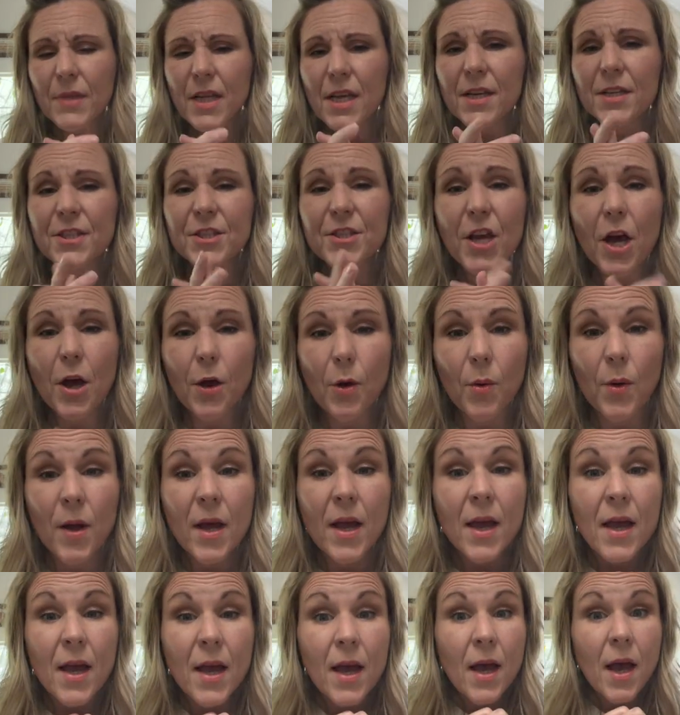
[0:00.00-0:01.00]
So,
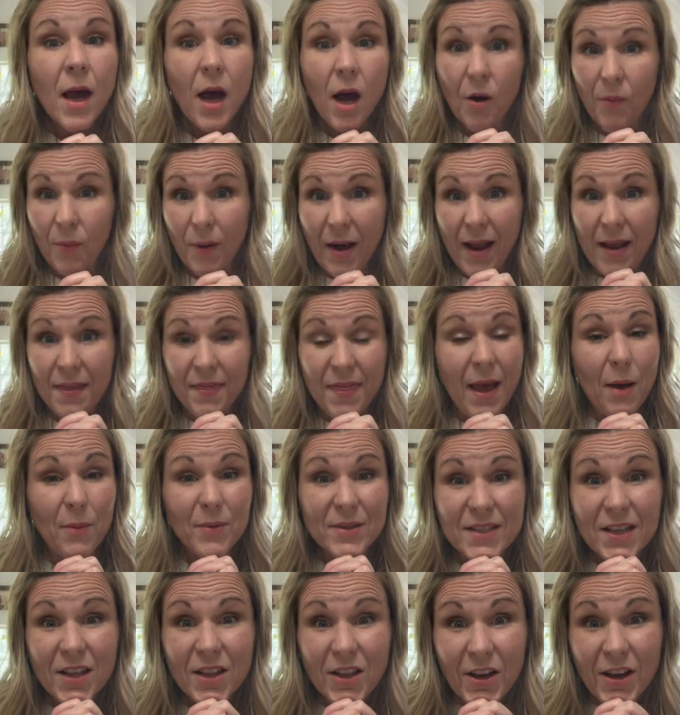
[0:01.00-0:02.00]
all right, that
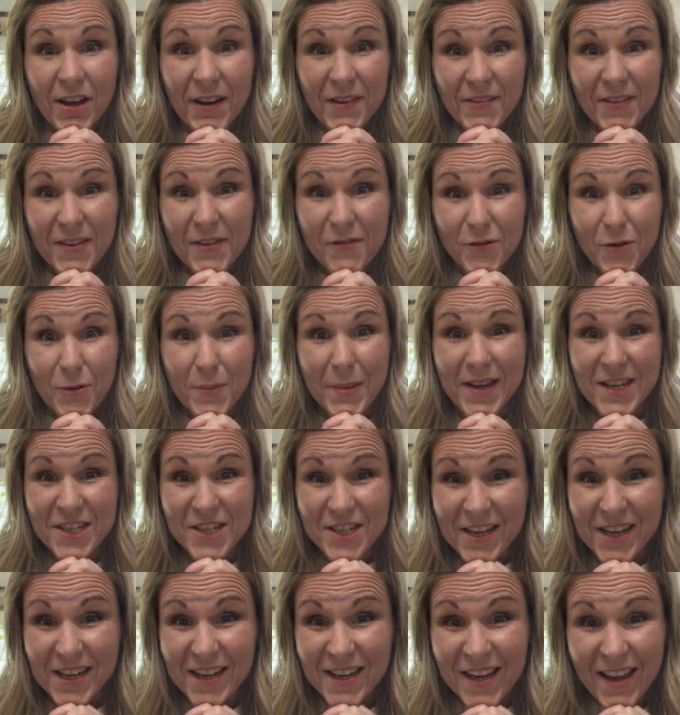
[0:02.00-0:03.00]
was a lot of
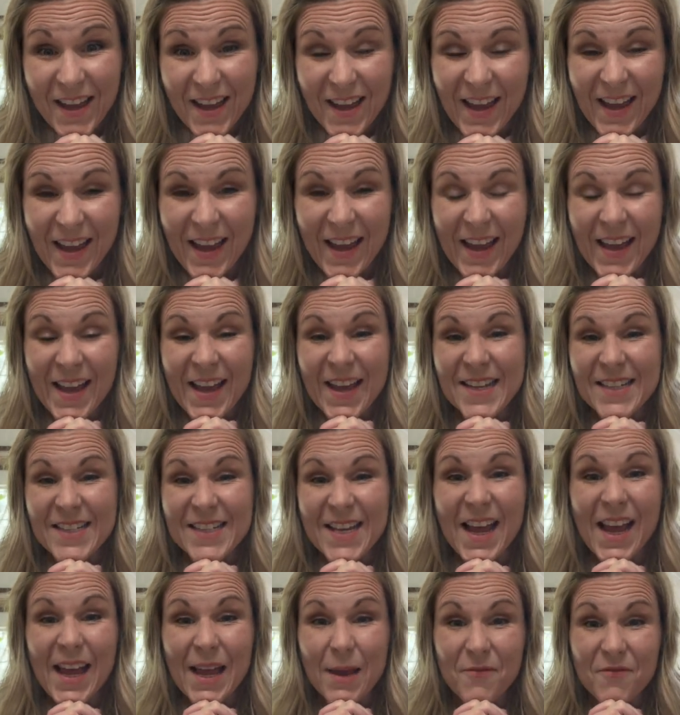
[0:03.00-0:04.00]
information, and
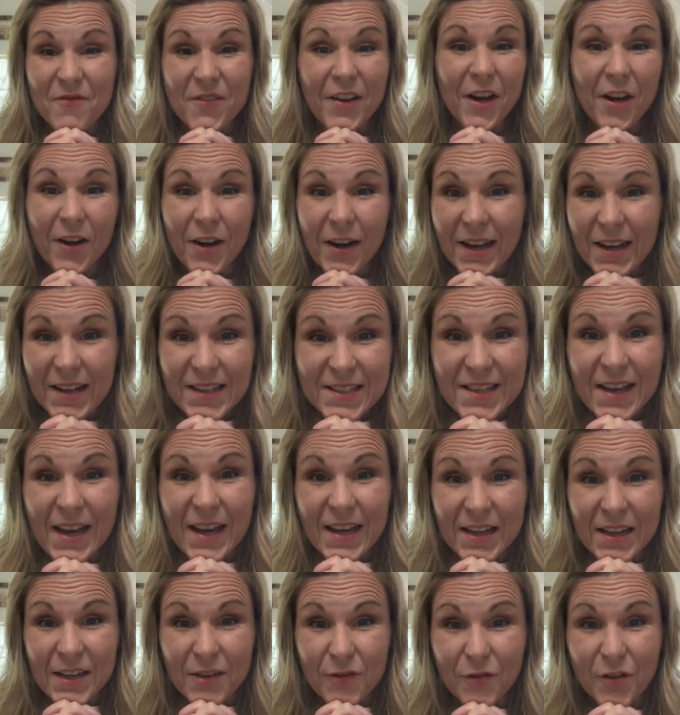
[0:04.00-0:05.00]
I'm very
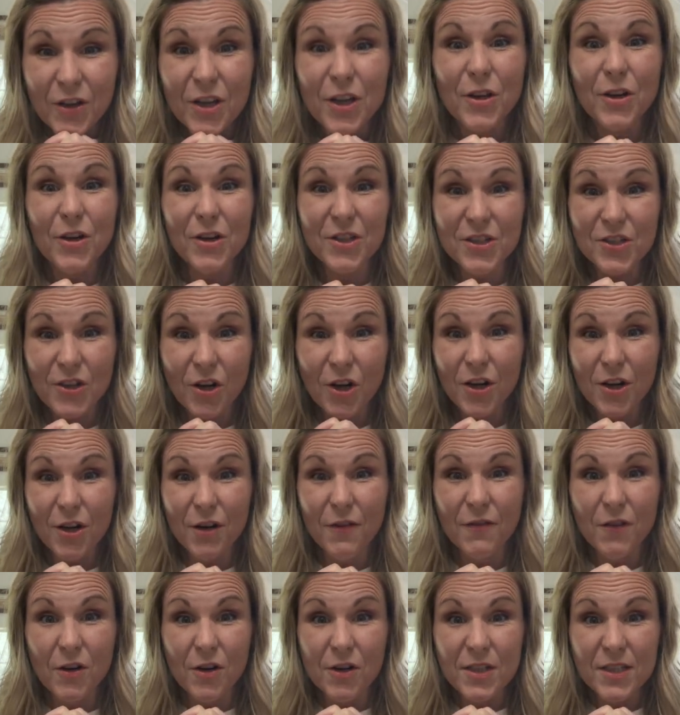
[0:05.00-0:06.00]
excited for you to start your
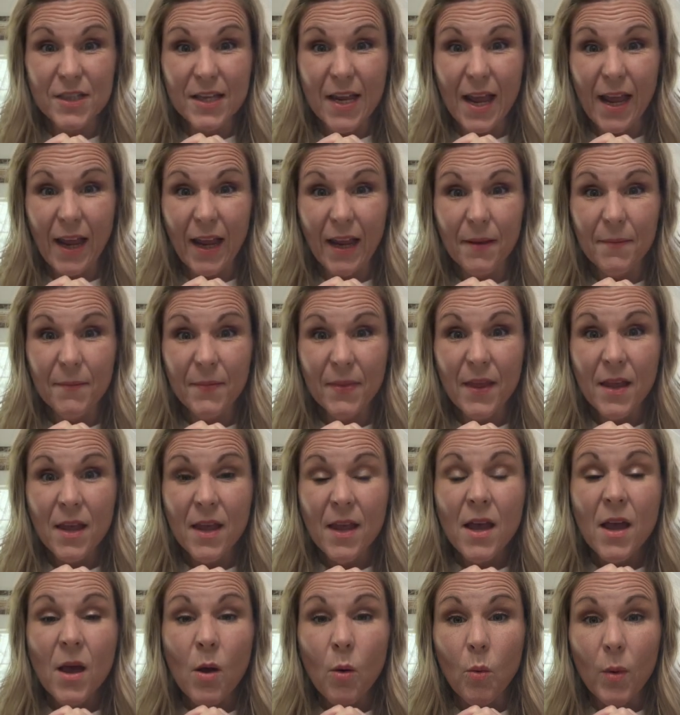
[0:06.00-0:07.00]
first day.
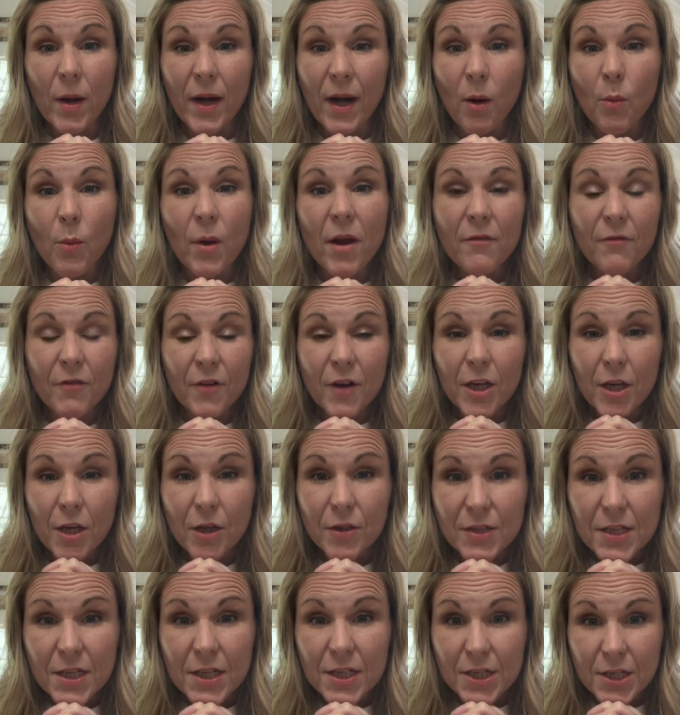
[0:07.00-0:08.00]
What I want for you
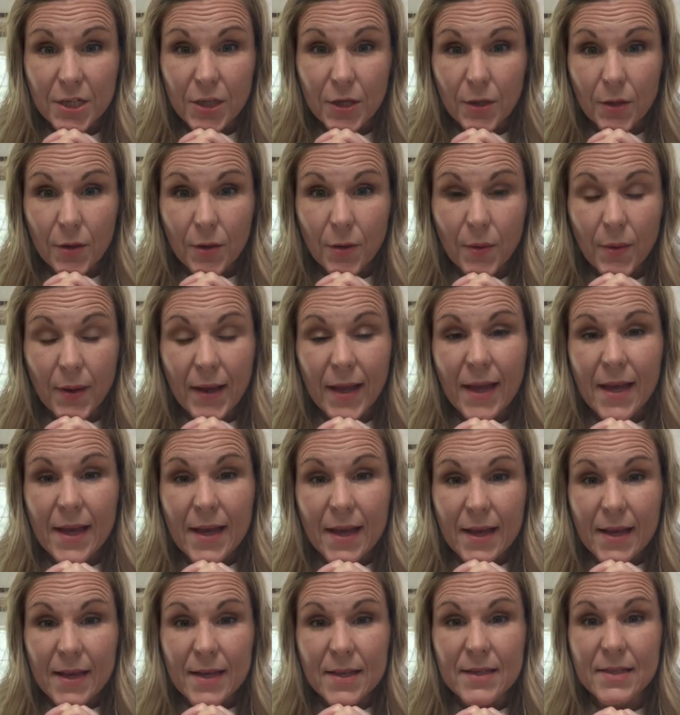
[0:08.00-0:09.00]
to do
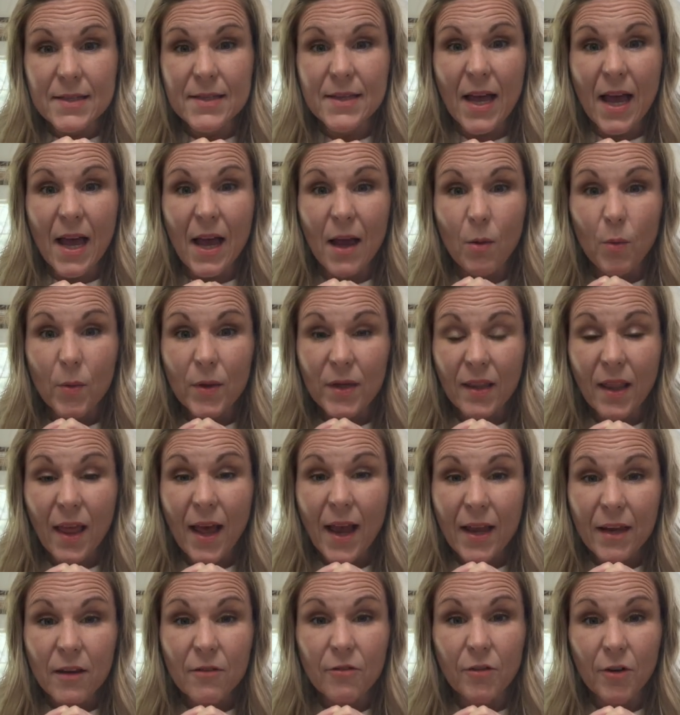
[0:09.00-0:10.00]
is I would
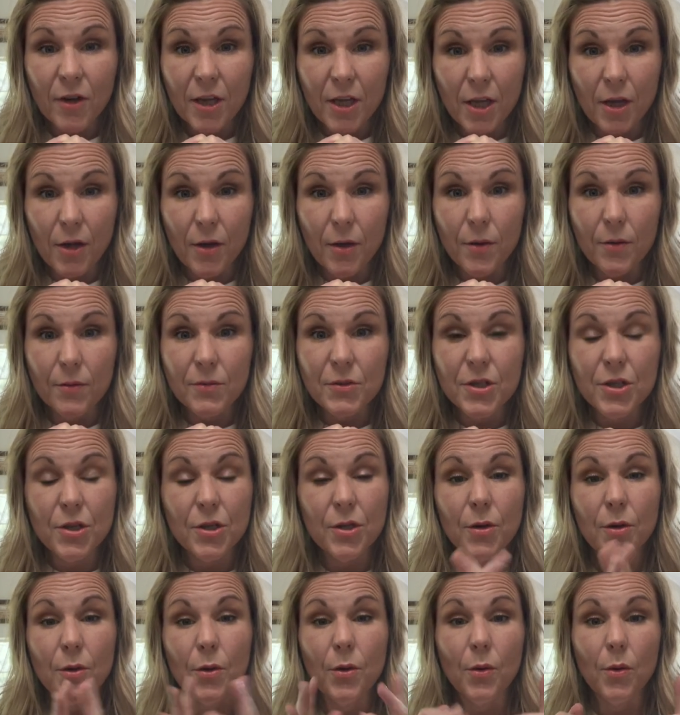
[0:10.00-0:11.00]
like for you
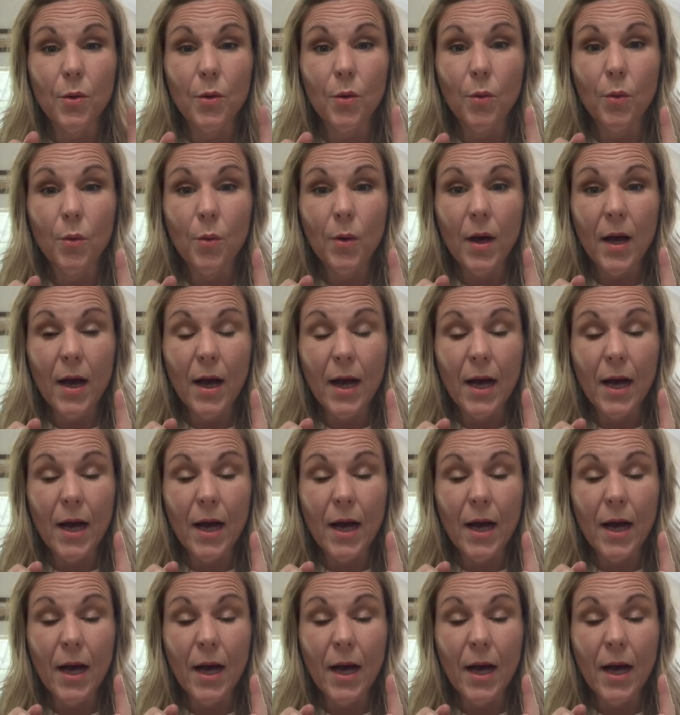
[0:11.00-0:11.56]
to